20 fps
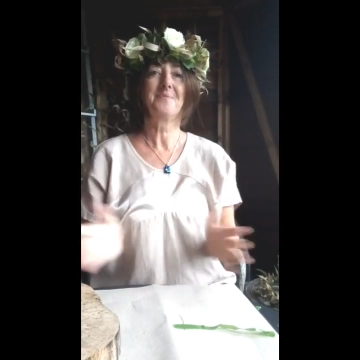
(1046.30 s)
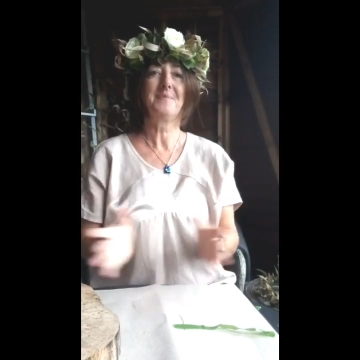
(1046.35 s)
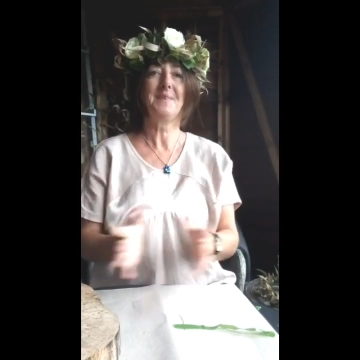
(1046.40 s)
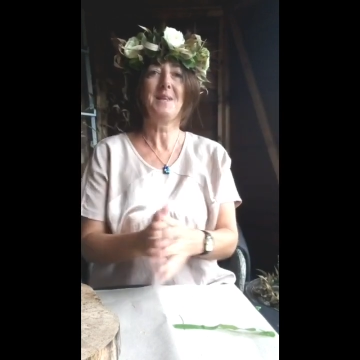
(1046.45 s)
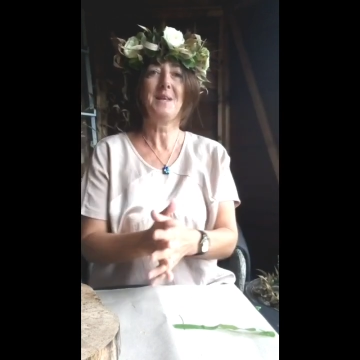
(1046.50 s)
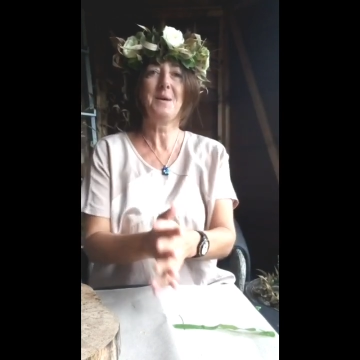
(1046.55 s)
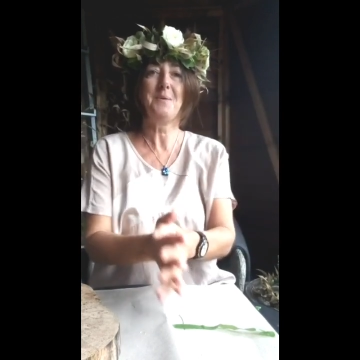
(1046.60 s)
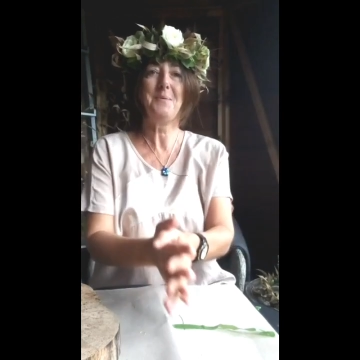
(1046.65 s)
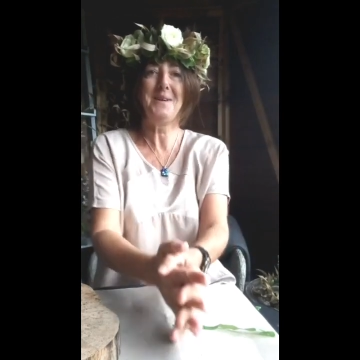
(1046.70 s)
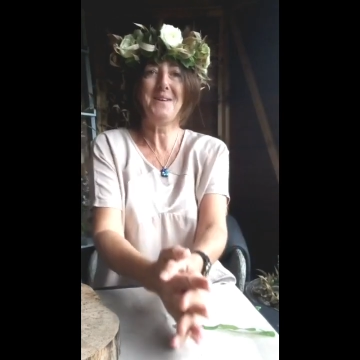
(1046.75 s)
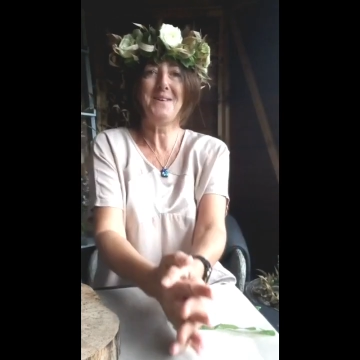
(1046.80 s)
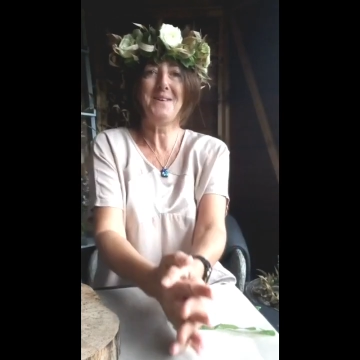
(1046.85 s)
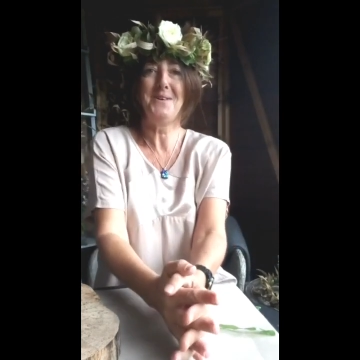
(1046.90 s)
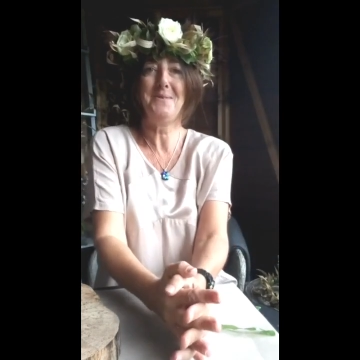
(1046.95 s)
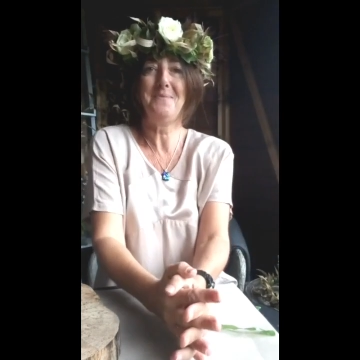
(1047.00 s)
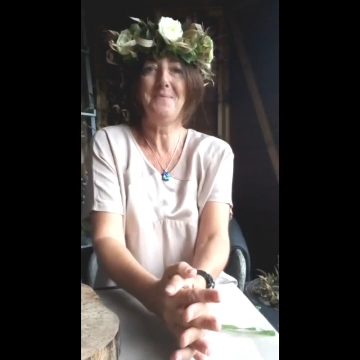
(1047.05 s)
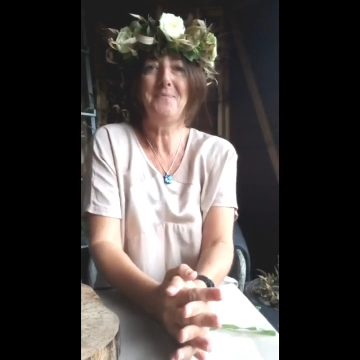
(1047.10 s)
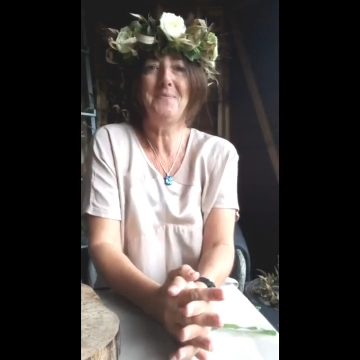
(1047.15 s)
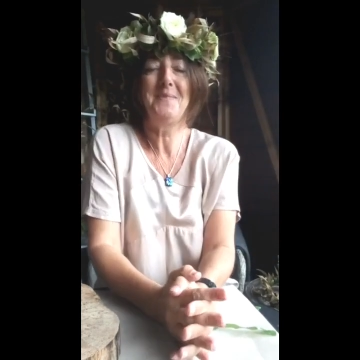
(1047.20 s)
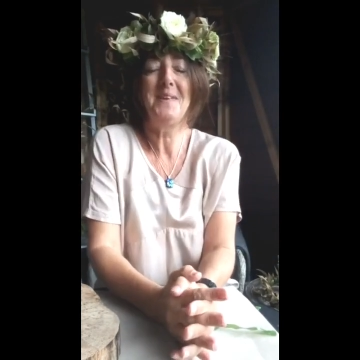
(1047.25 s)
There we are.
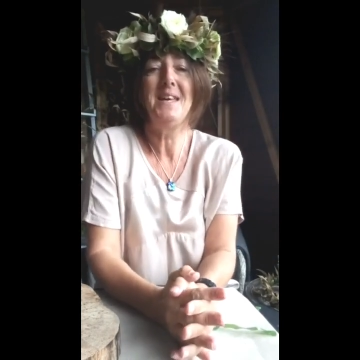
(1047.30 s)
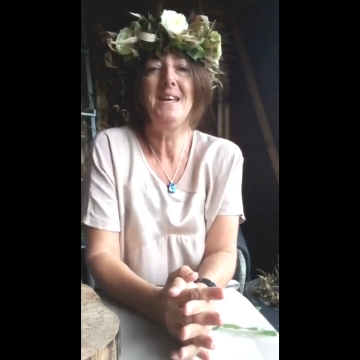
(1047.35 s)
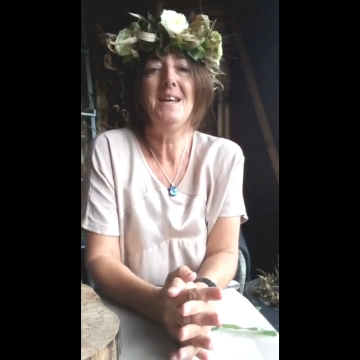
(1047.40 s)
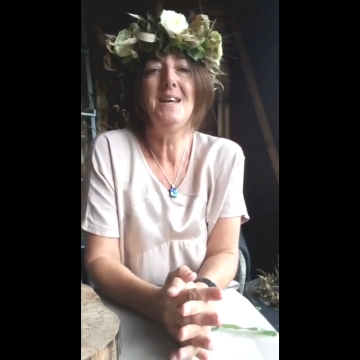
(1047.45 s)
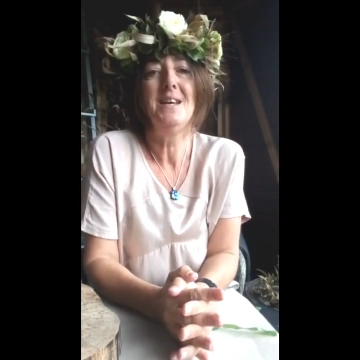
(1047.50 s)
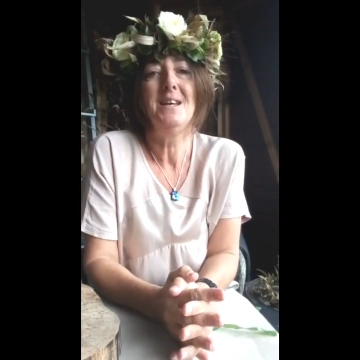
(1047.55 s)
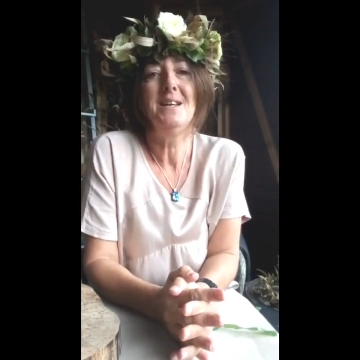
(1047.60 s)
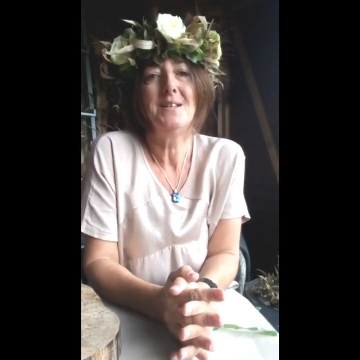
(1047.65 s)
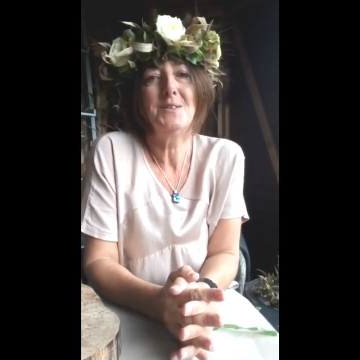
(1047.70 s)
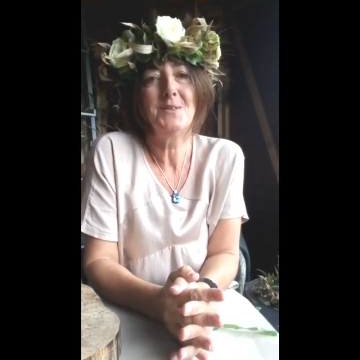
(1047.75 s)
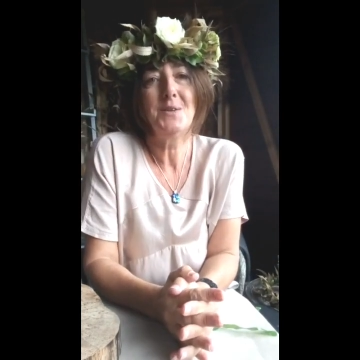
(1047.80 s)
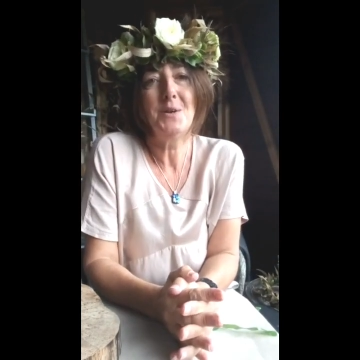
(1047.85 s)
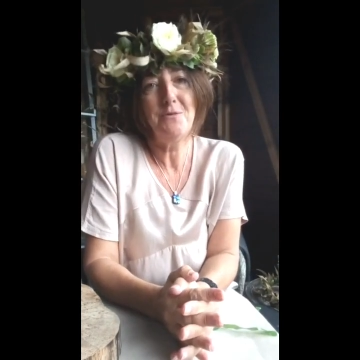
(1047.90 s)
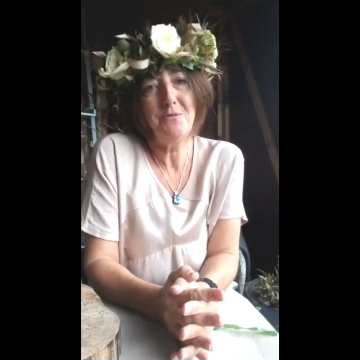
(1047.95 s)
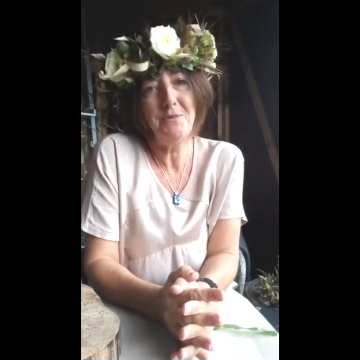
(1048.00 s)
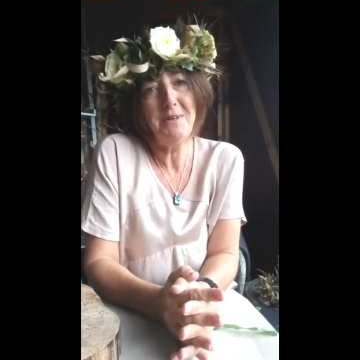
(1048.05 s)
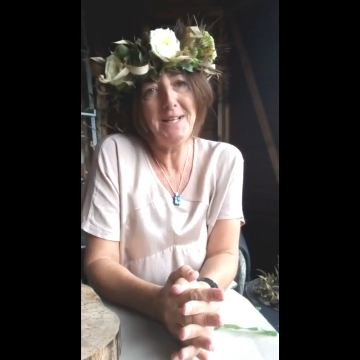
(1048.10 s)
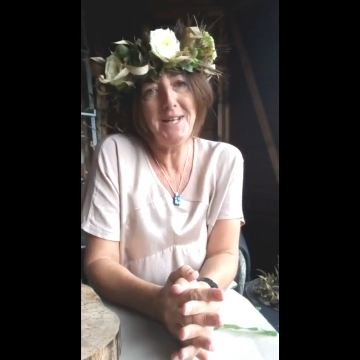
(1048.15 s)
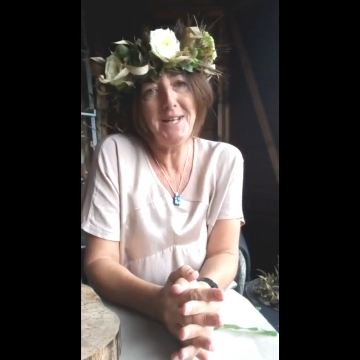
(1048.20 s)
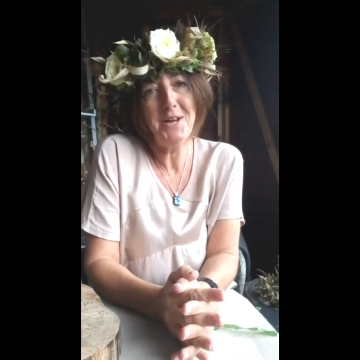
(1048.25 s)
So I
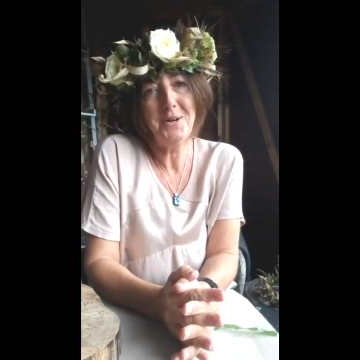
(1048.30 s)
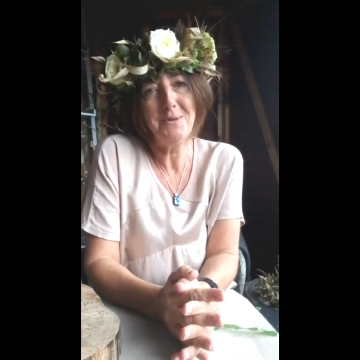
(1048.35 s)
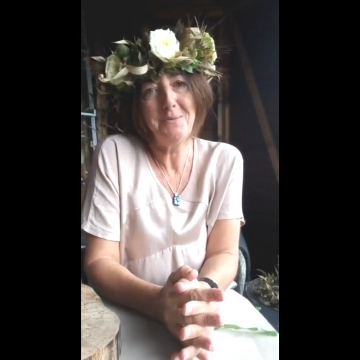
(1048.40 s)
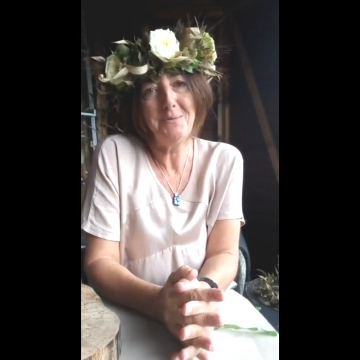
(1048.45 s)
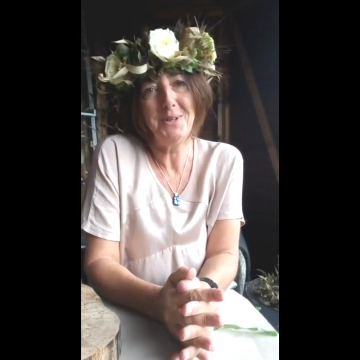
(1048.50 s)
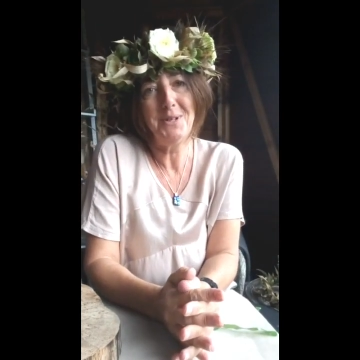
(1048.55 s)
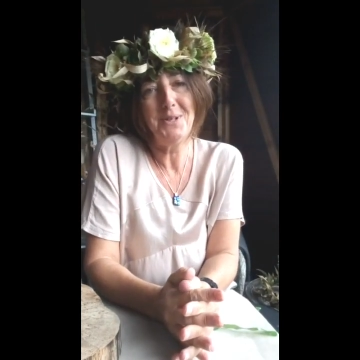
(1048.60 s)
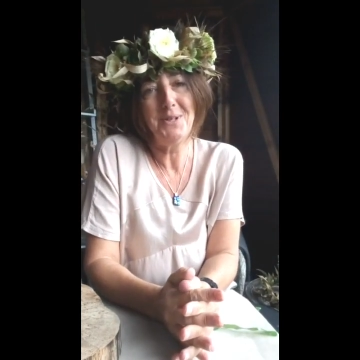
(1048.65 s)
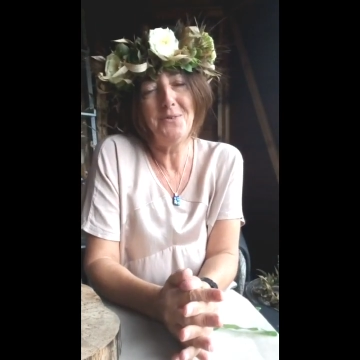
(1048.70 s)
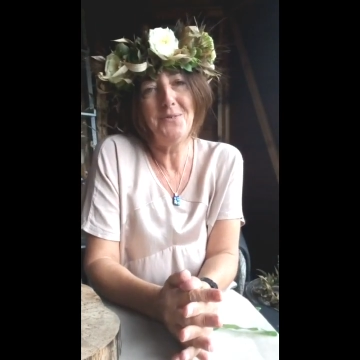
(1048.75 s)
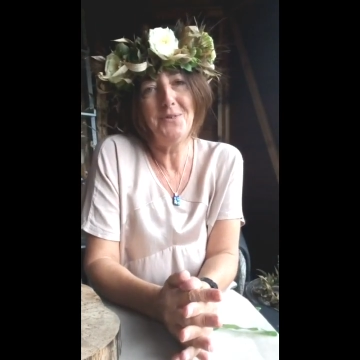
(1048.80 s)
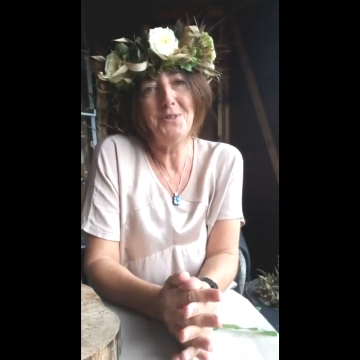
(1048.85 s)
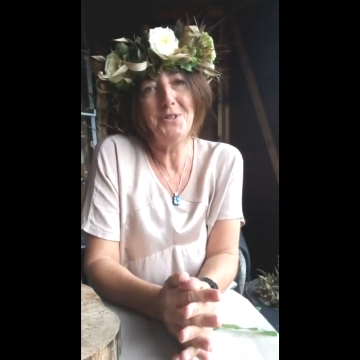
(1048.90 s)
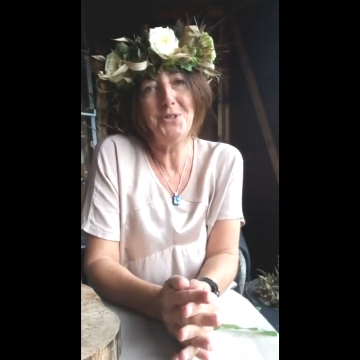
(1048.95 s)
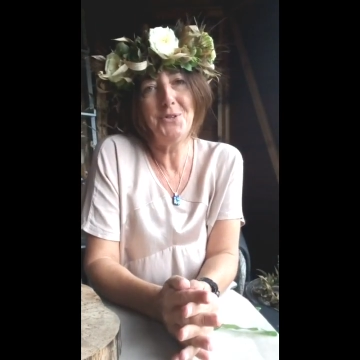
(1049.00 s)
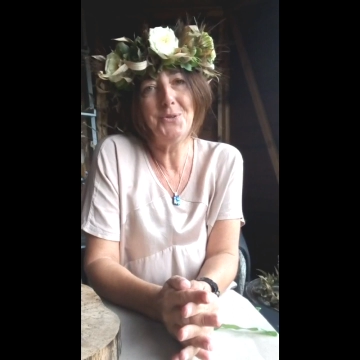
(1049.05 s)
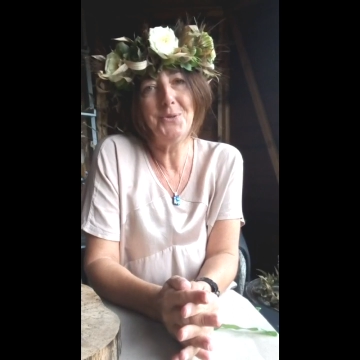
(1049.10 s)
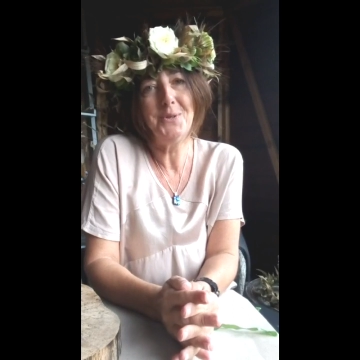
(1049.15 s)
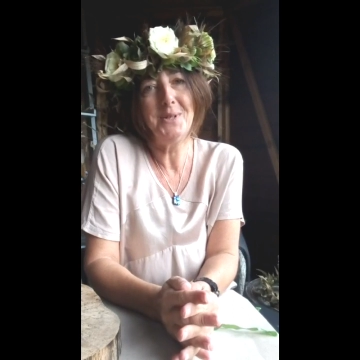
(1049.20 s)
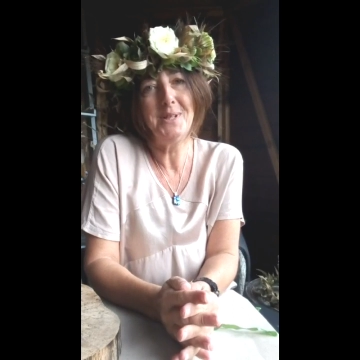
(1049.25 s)
really hope that you've
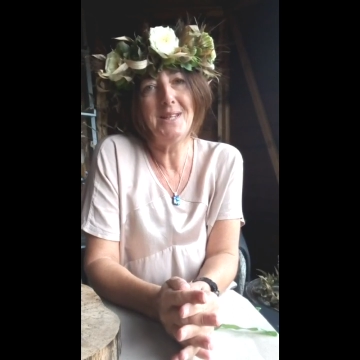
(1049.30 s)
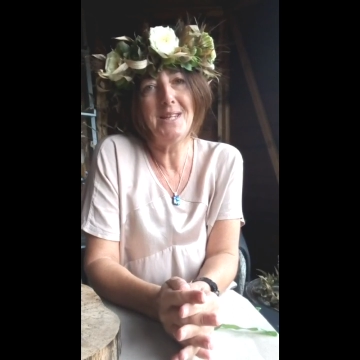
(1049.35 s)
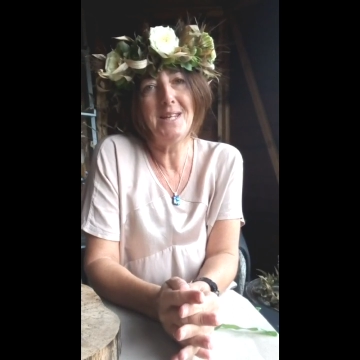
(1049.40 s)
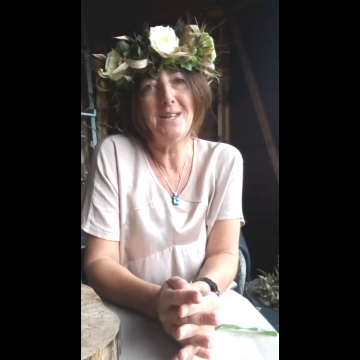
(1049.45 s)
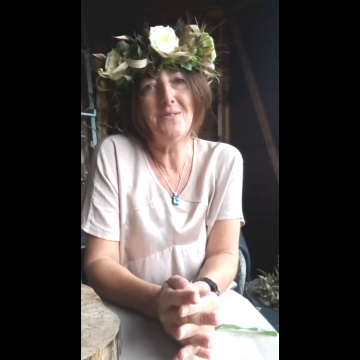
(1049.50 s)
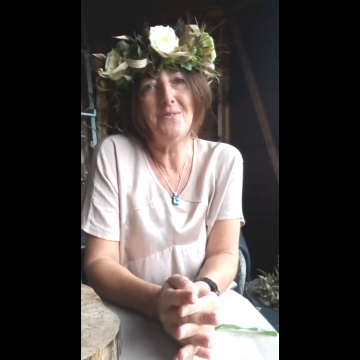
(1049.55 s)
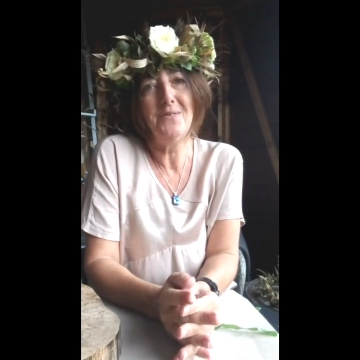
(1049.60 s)
enjoyed the